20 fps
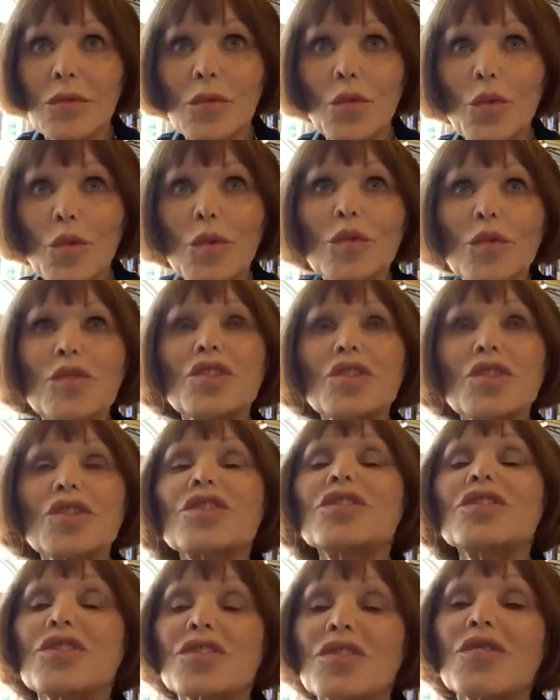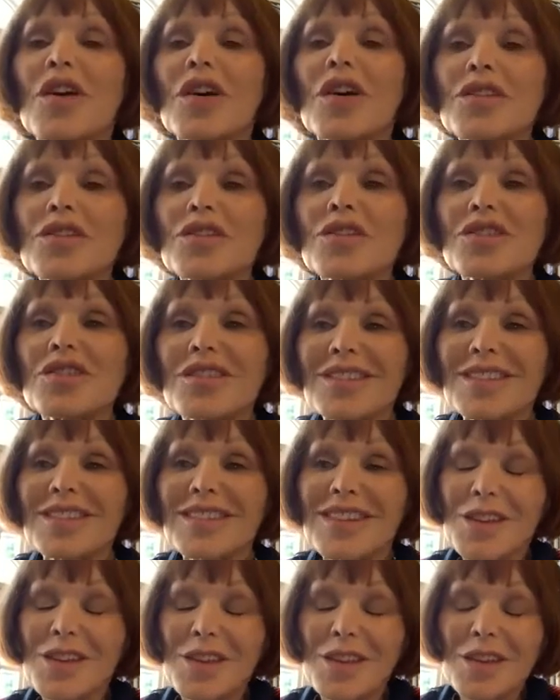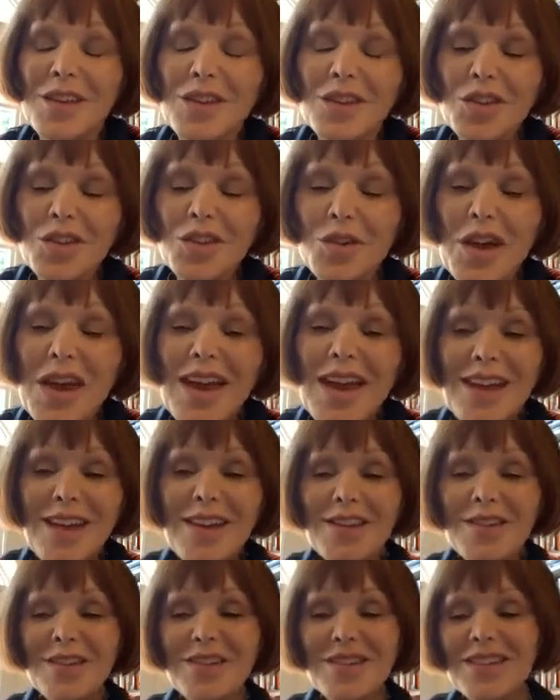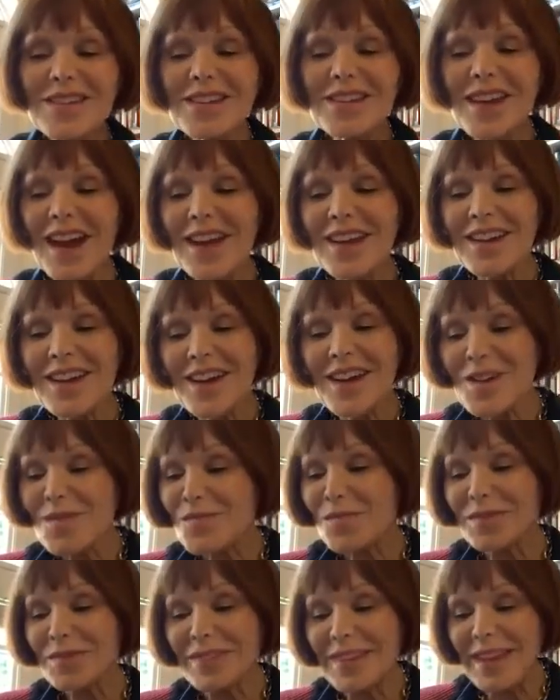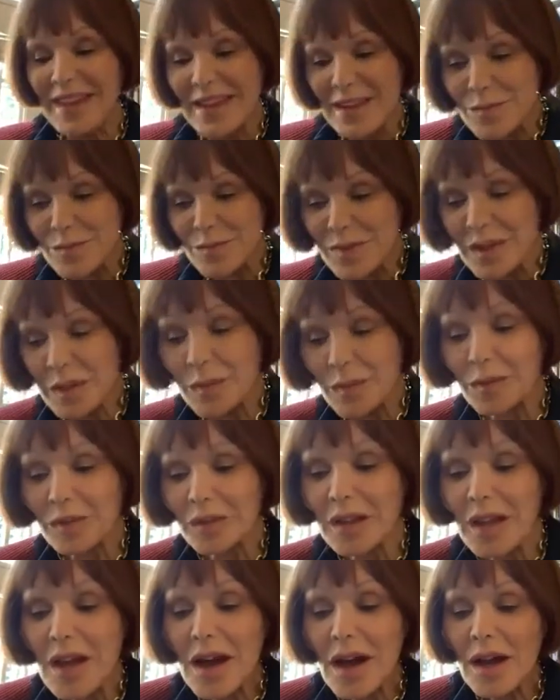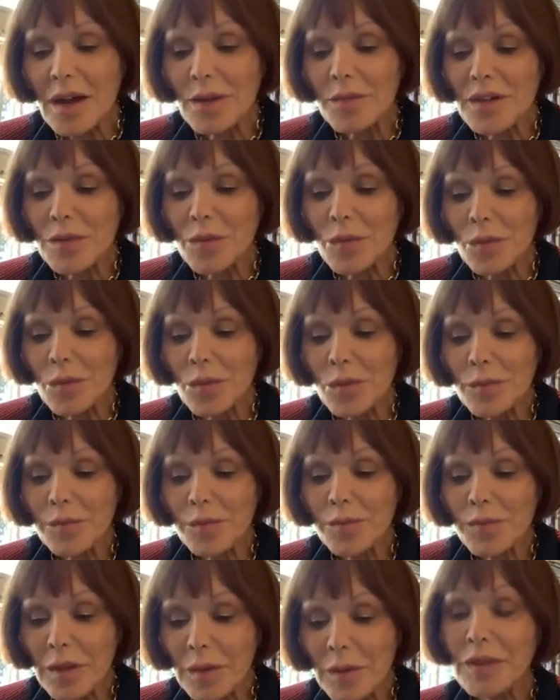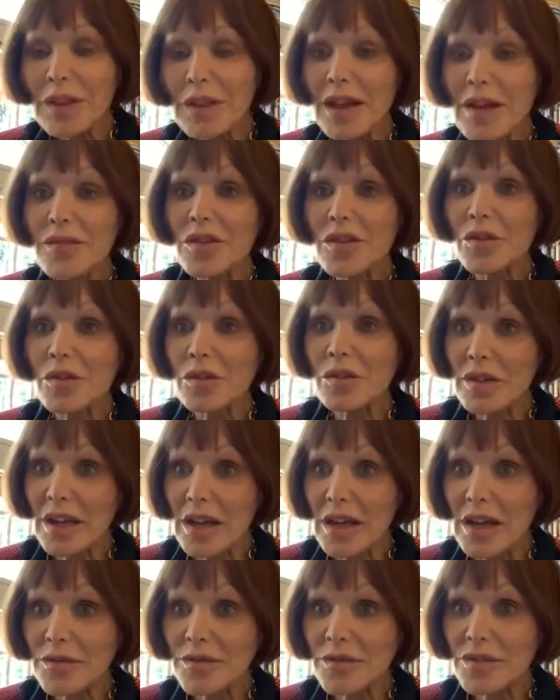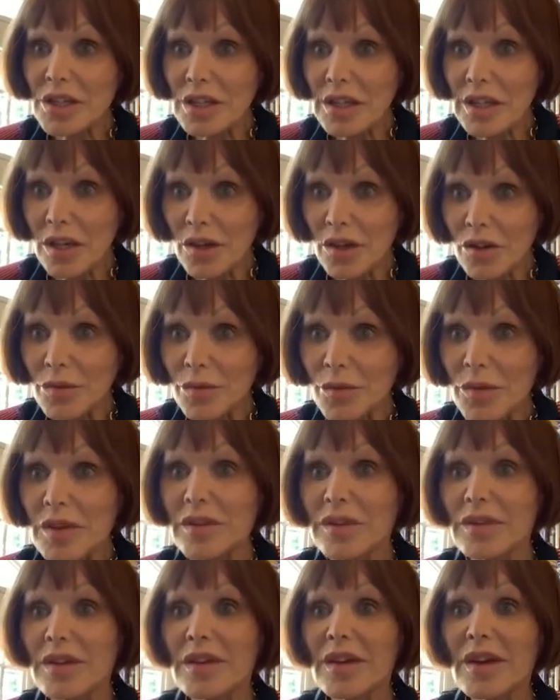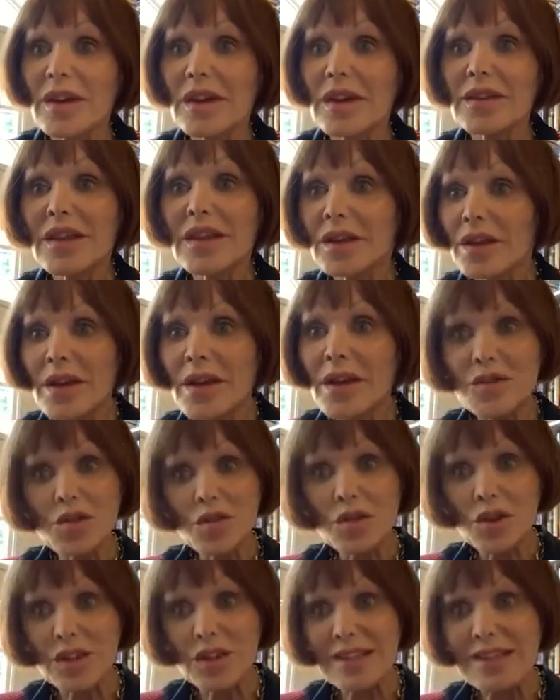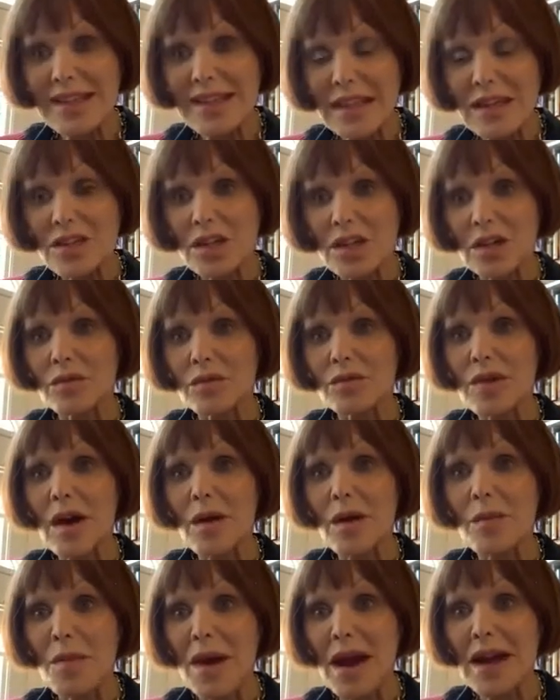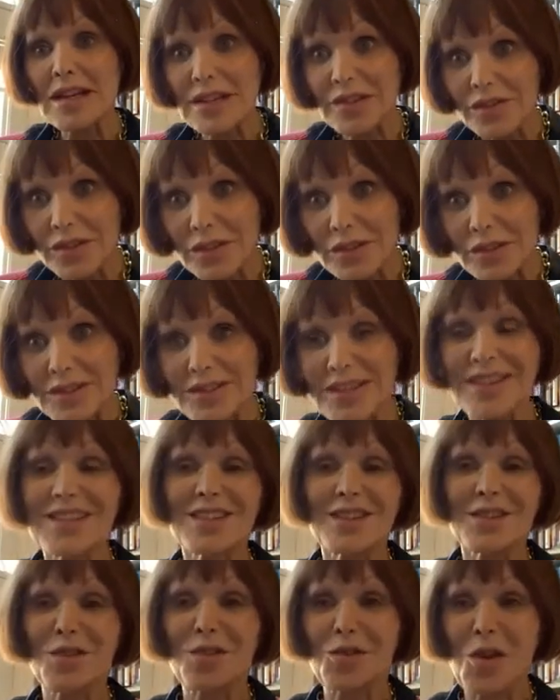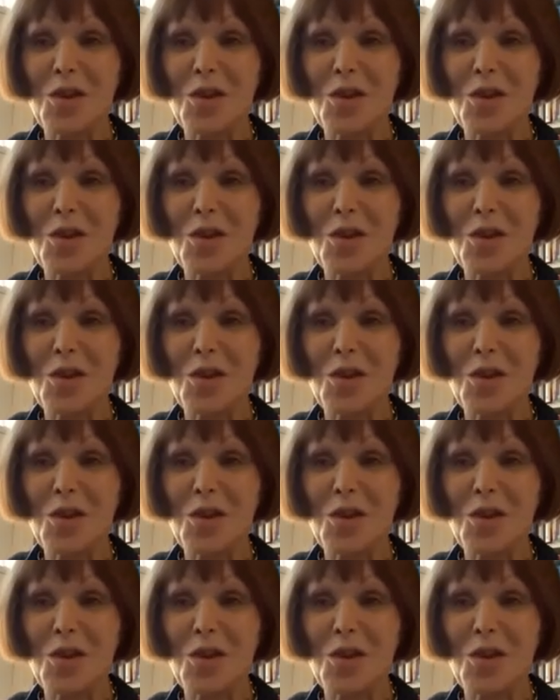We were just a disadvantage. So I can't blame people. I mean, people have their own lives to get on with. Their lives do not center around my difficulties or